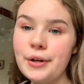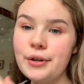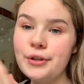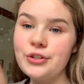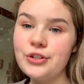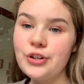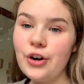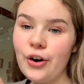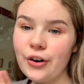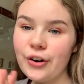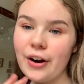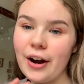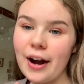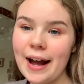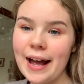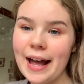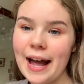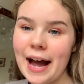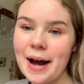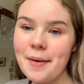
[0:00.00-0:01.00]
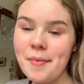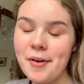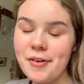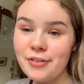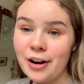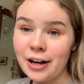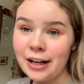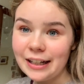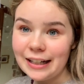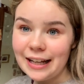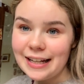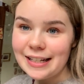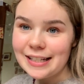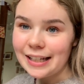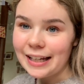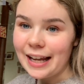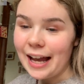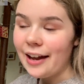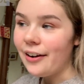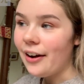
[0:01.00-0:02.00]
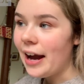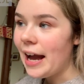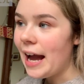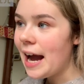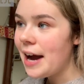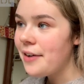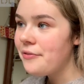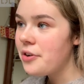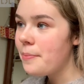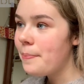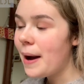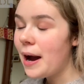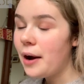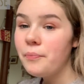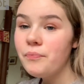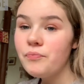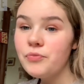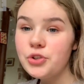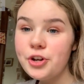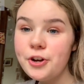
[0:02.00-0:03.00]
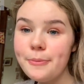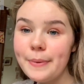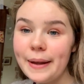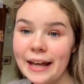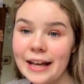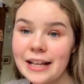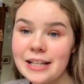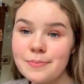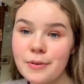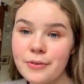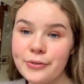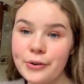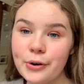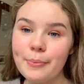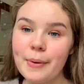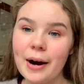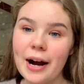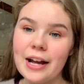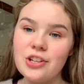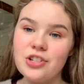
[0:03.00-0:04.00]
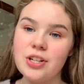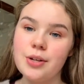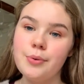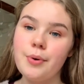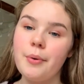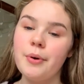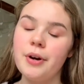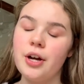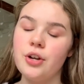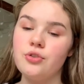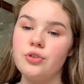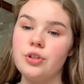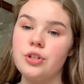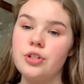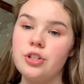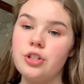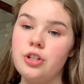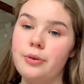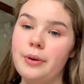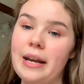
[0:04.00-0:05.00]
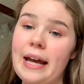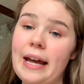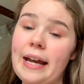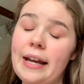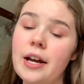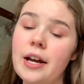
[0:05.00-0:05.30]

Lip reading: Shock, I am running late again. I have about 2 minutes before my GY100 Q&A.